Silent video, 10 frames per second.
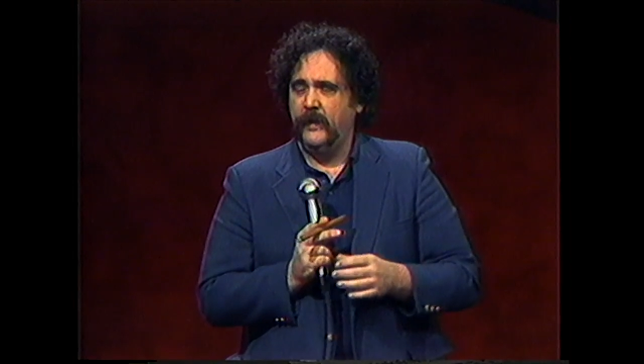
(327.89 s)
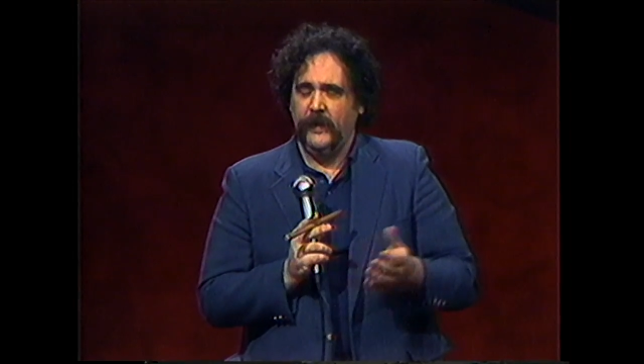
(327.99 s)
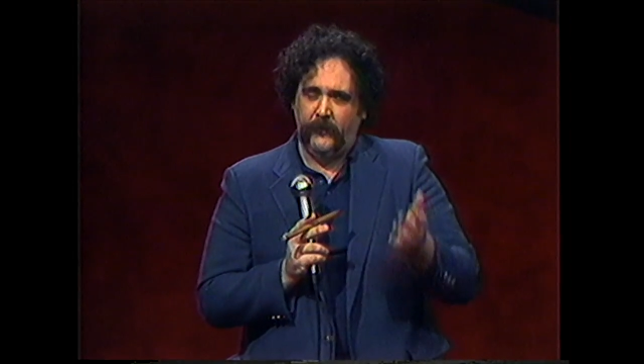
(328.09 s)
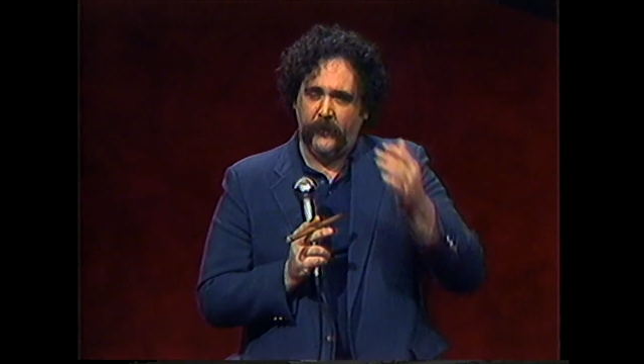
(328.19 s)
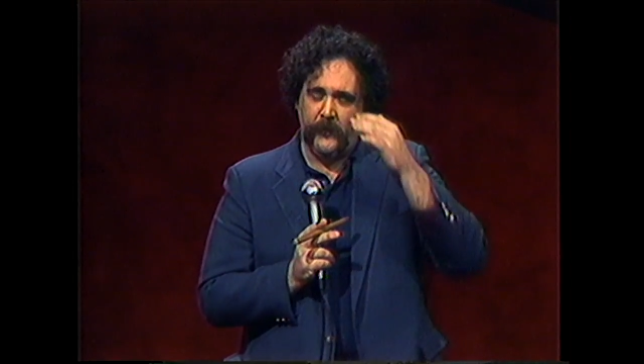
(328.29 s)

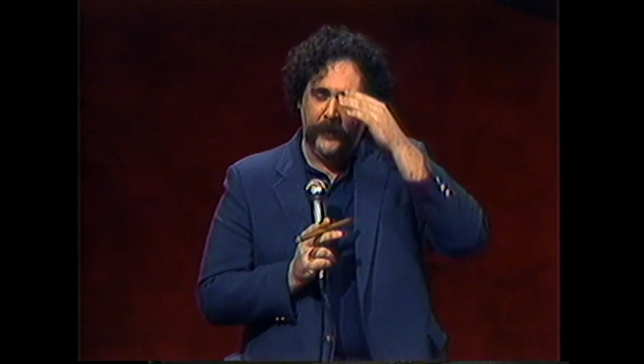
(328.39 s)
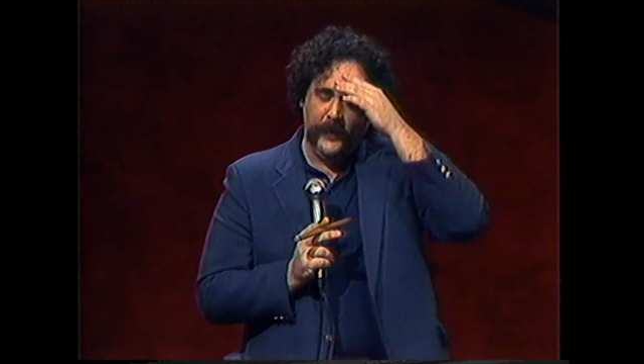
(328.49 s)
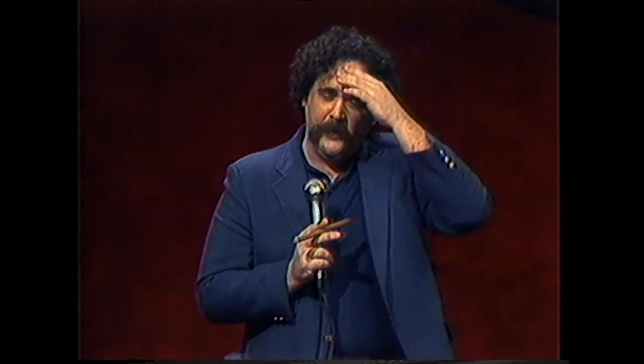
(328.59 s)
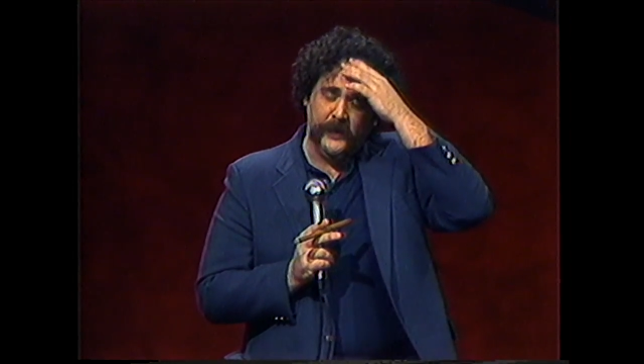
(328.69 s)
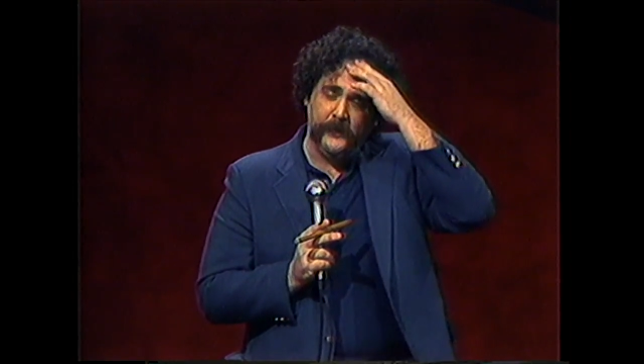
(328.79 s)
If you're
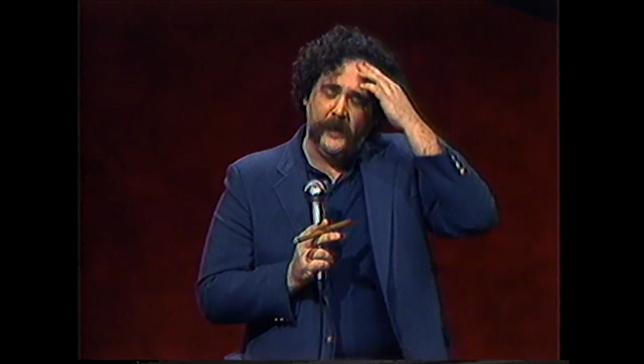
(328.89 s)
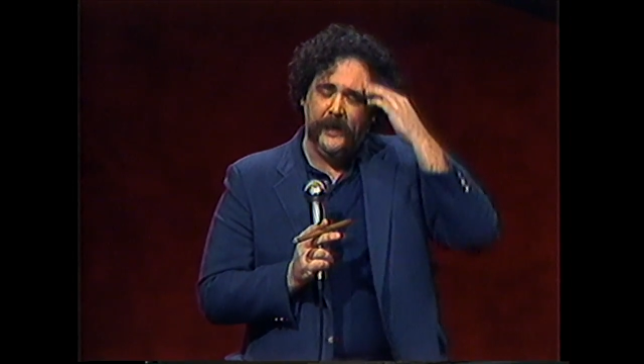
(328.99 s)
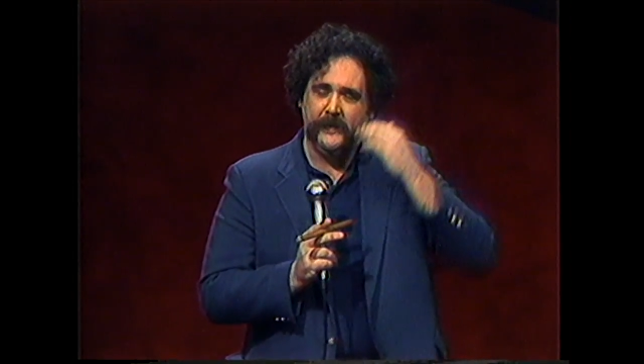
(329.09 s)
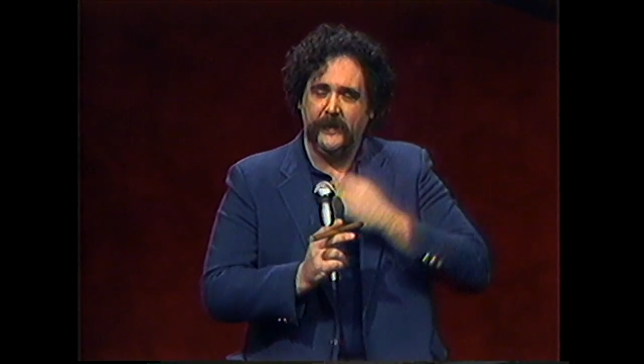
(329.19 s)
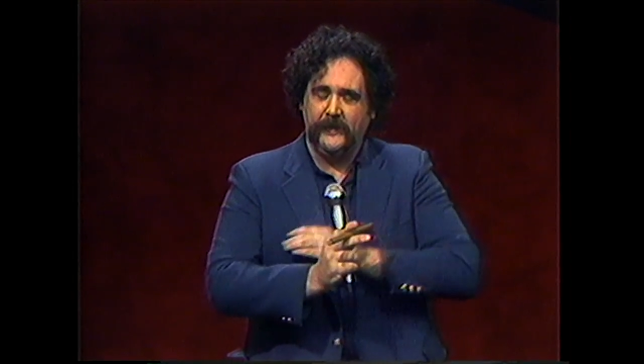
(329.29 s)
familiar with his
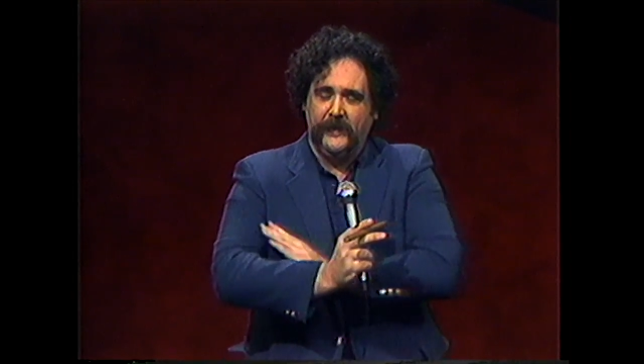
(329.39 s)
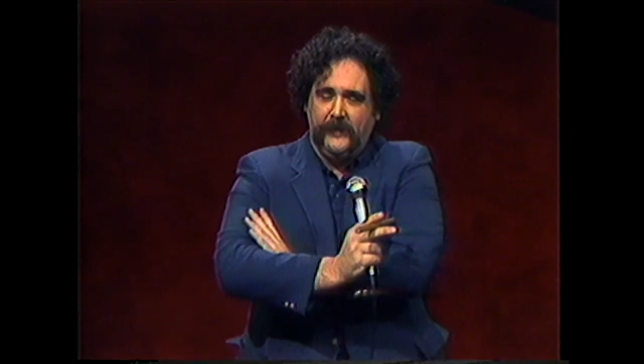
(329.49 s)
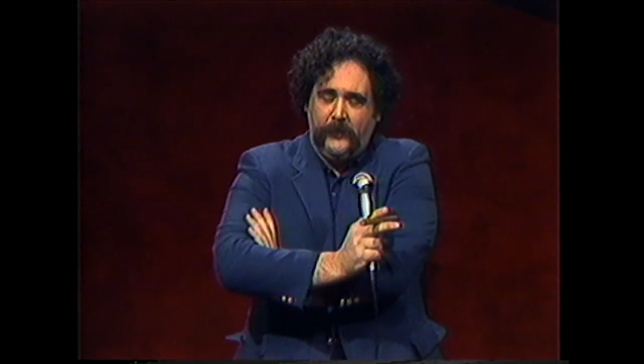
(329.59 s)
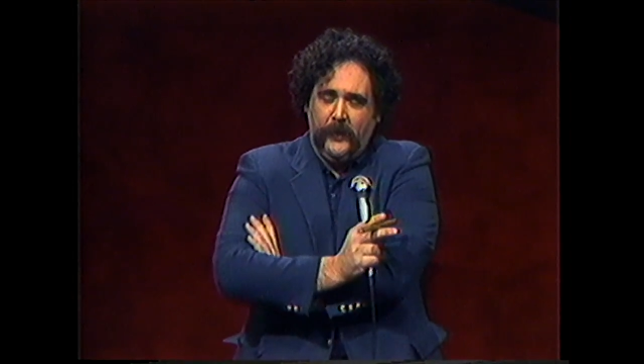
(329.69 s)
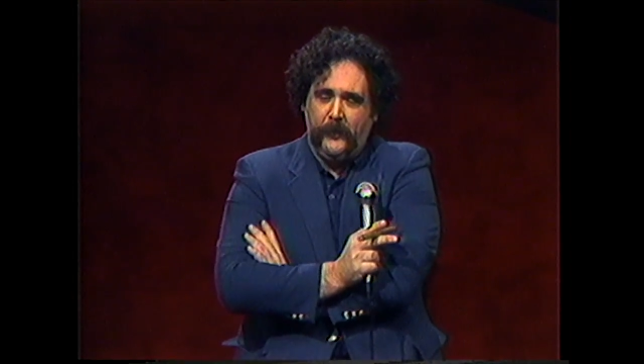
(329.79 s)
politics, that's
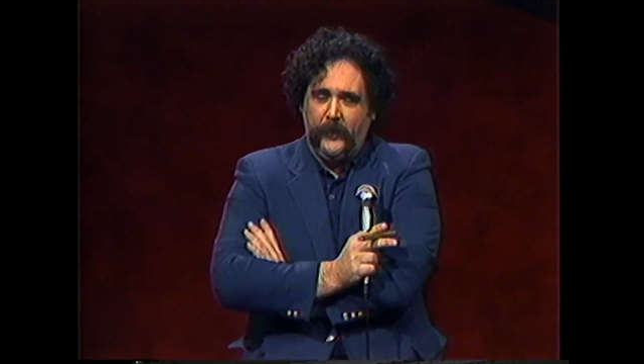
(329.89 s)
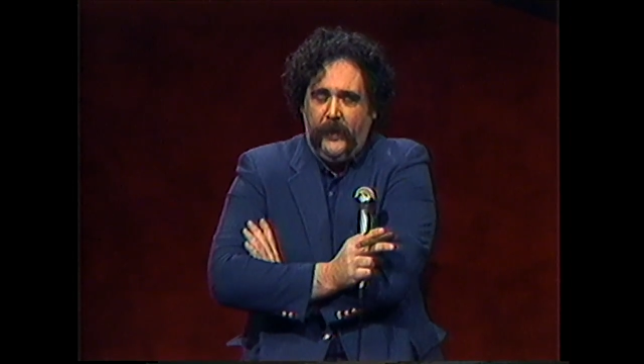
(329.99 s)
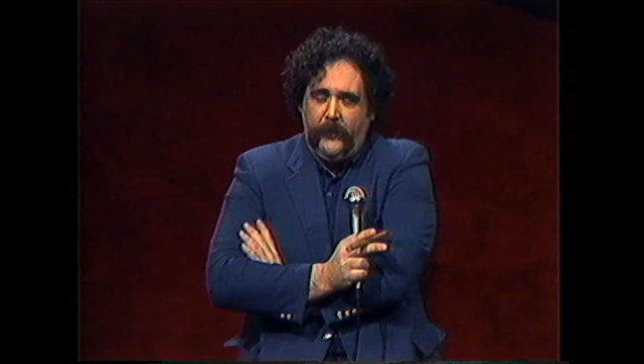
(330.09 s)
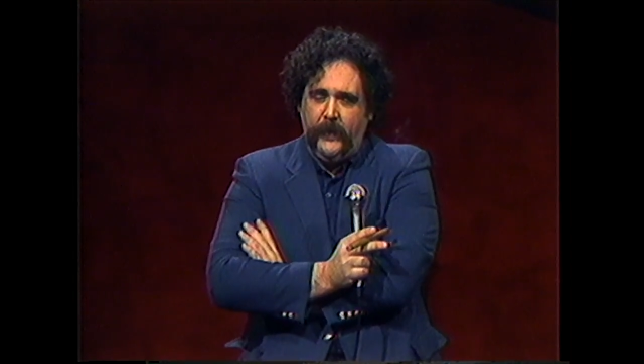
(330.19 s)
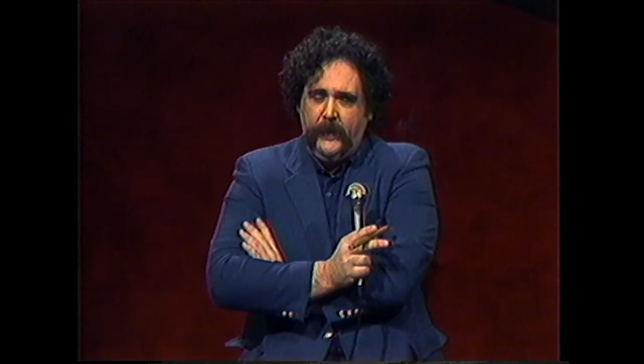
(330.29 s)

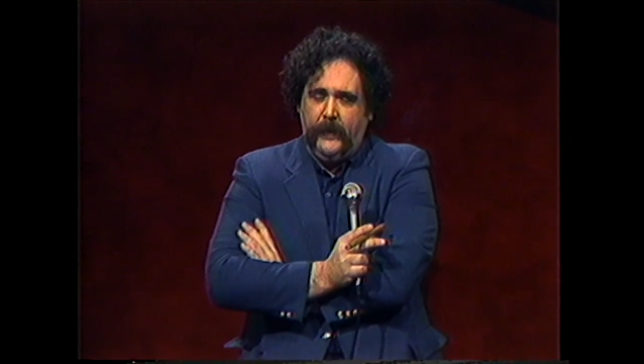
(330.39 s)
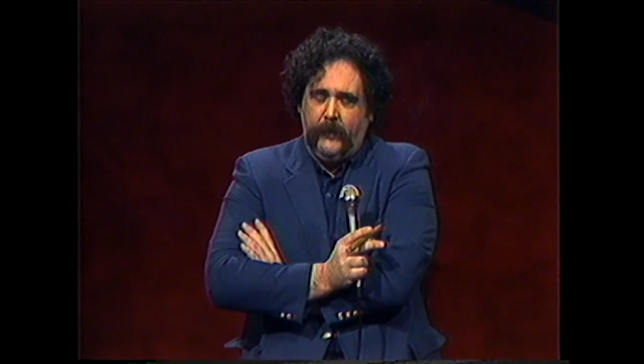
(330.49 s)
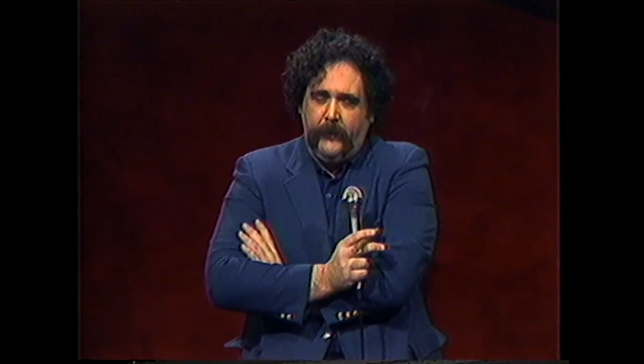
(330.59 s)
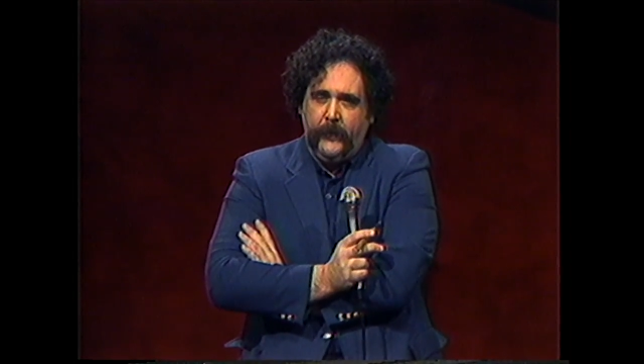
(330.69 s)
appropriate. But anyway.